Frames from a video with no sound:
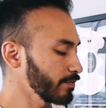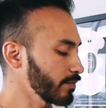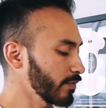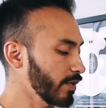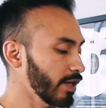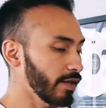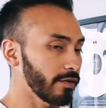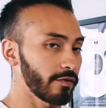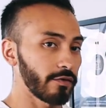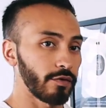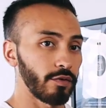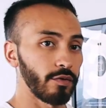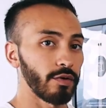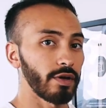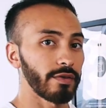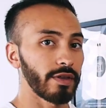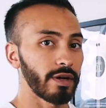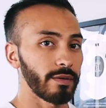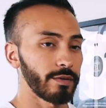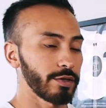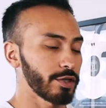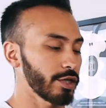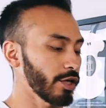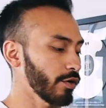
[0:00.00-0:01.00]
these two that I'm
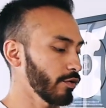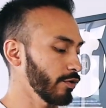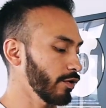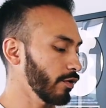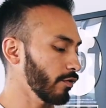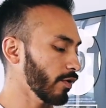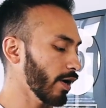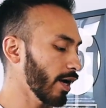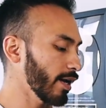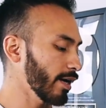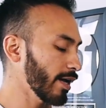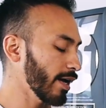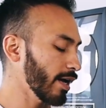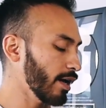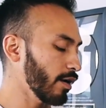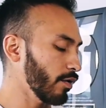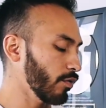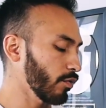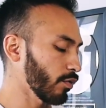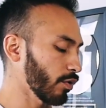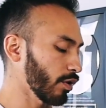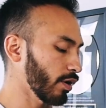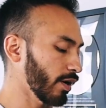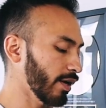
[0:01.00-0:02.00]
gonna share with you right now
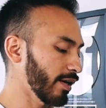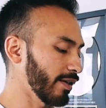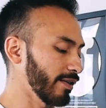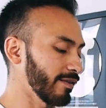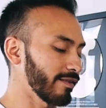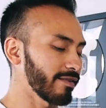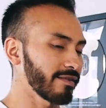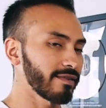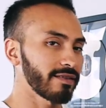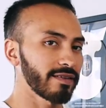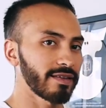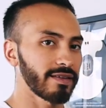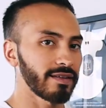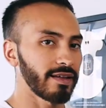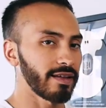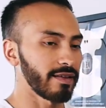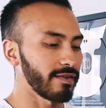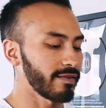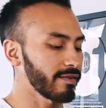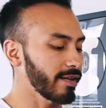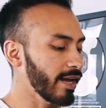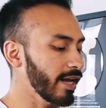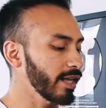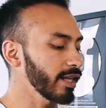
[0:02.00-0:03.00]
were
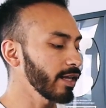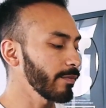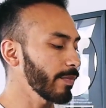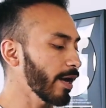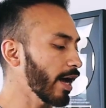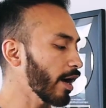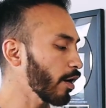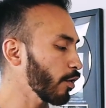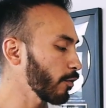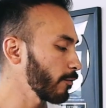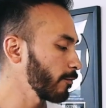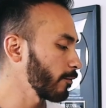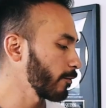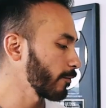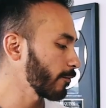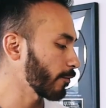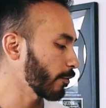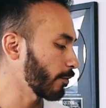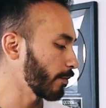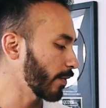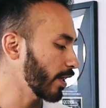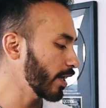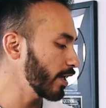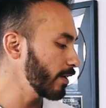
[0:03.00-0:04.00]
insanely powerful
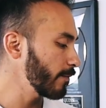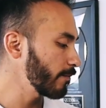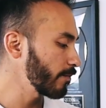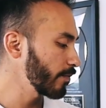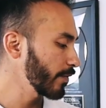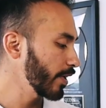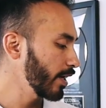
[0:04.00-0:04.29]
for me.